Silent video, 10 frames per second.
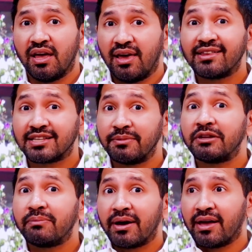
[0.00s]
it's
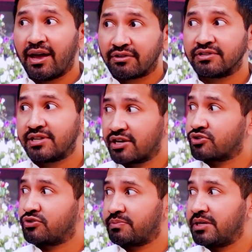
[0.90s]
committed by
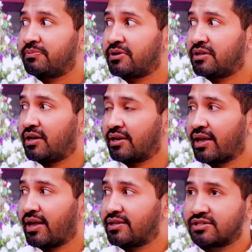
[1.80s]
heterosexual people
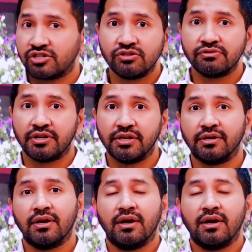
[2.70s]
against children.